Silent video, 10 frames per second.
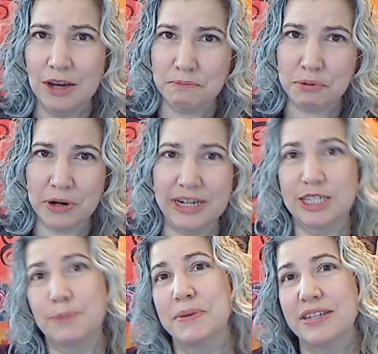pretty
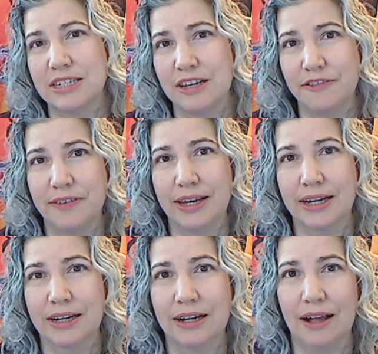
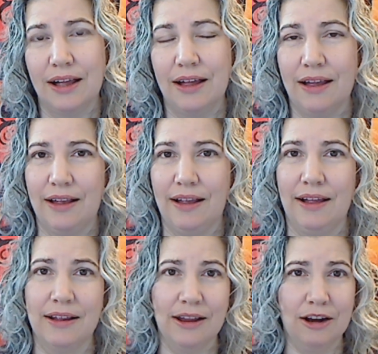specific
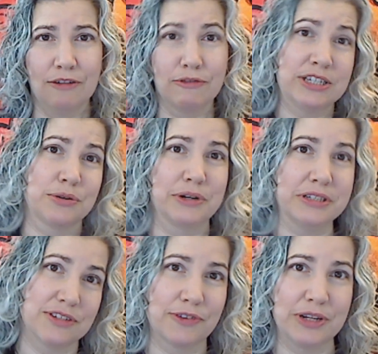
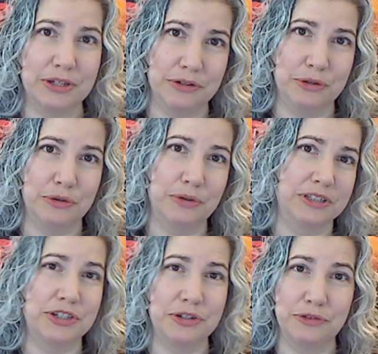resources for you
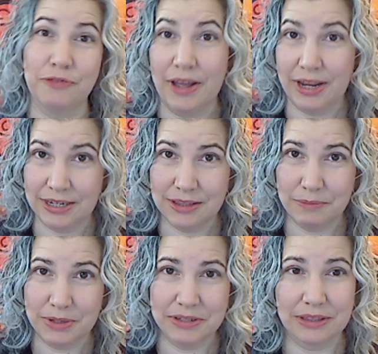to find the
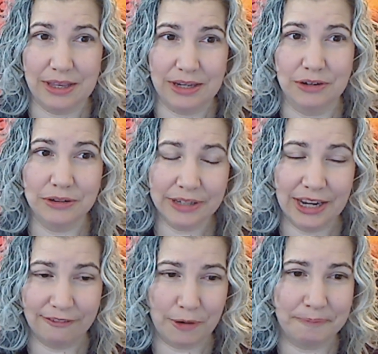music that you're
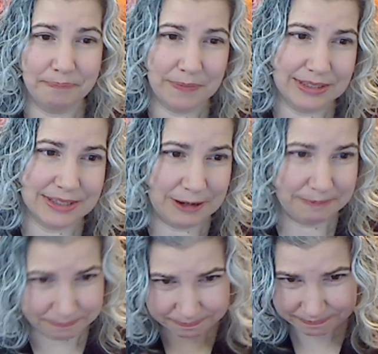looking for. So
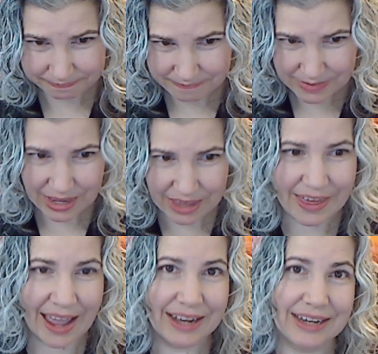
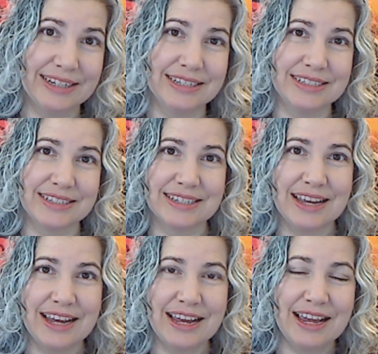that is
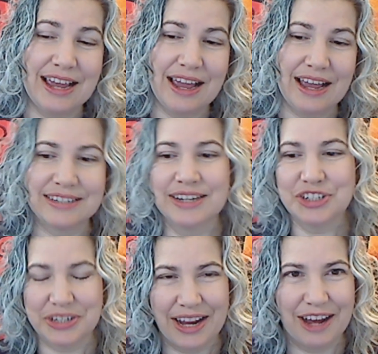
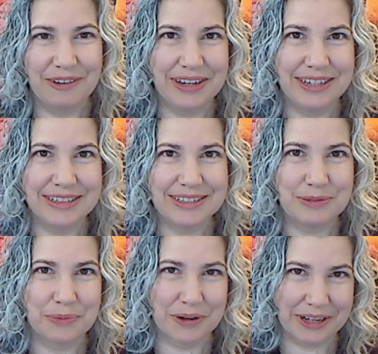essentially how it's
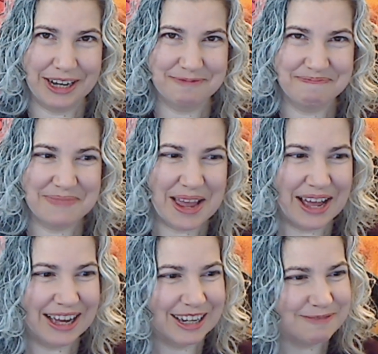working.
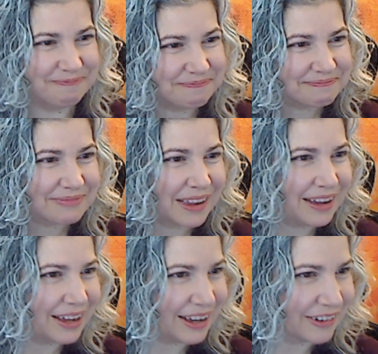
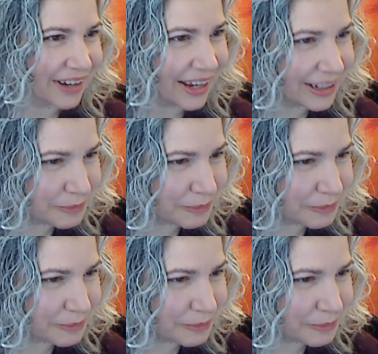Okay,